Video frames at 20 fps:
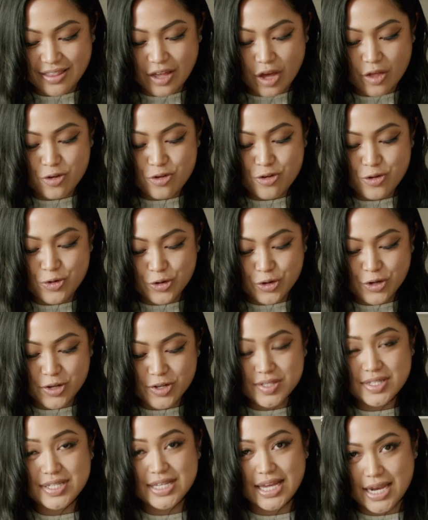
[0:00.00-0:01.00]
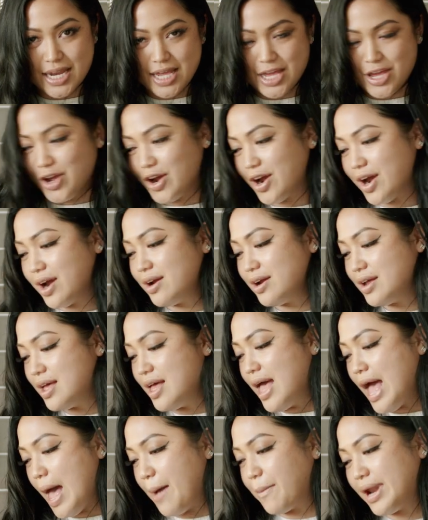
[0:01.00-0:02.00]
the other noodles in here.
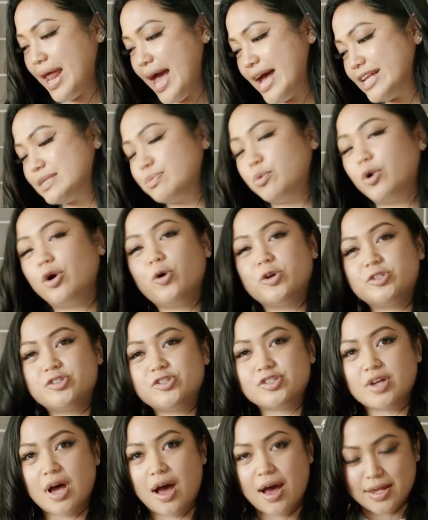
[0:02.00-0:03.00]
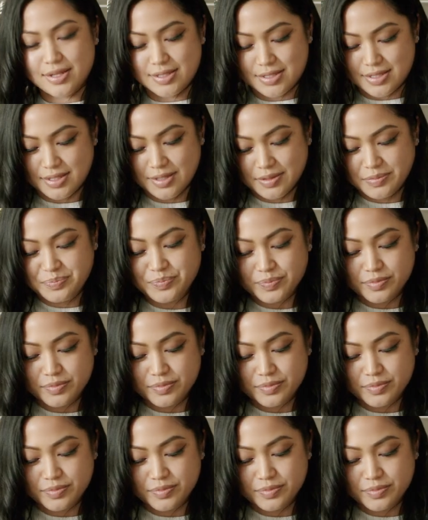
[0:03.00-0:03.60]
I'm gonna add some more oyster sauce.